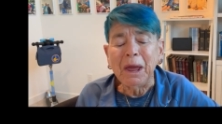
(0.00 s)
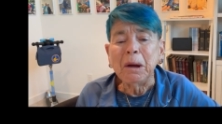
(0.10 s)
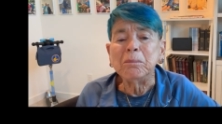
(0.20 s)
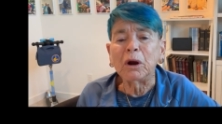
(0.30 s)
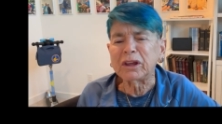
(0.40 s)

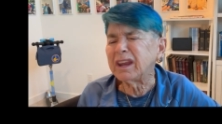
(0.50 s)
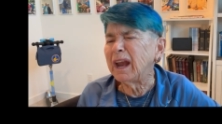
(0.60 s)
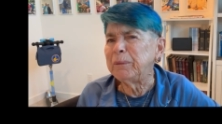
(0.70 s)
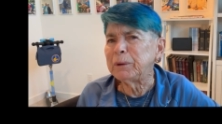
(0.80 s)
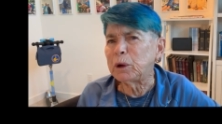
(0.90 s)
Mark and
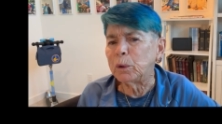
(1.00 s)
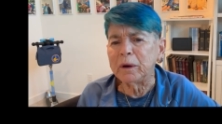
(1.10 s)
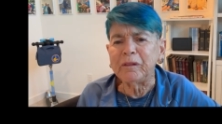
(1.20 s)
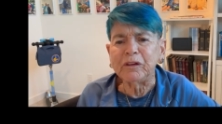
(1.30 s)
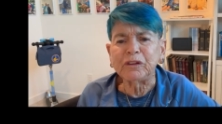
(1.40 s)
I
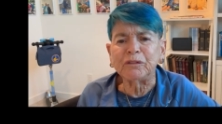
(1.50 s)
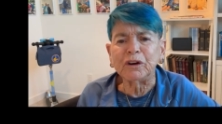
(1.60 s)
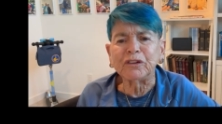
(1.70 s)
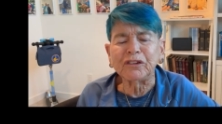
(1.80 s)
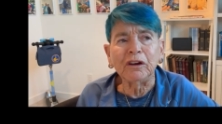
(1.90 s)
recorded this
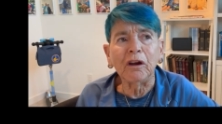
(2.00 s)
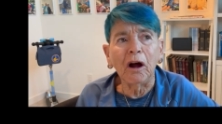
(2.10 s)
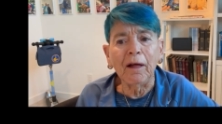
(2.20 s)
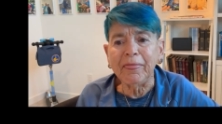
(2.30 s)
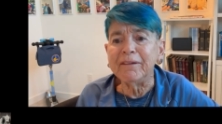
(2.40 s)
version
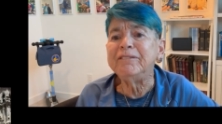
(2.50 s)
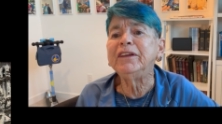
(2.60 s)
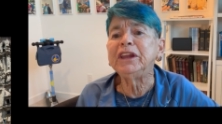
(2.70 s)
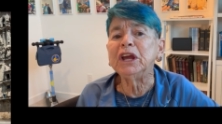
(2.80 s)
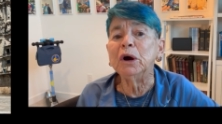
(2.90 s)
on the
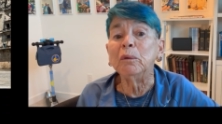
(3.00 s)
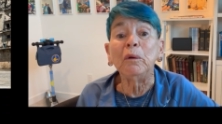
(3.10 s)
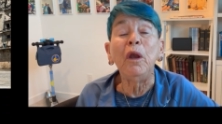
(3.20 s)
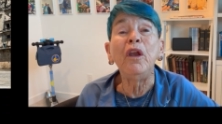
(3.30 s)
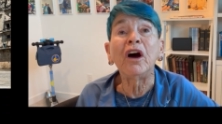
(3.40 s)
video
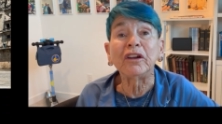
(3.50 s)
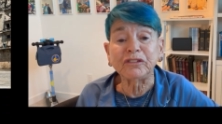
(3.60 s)
Not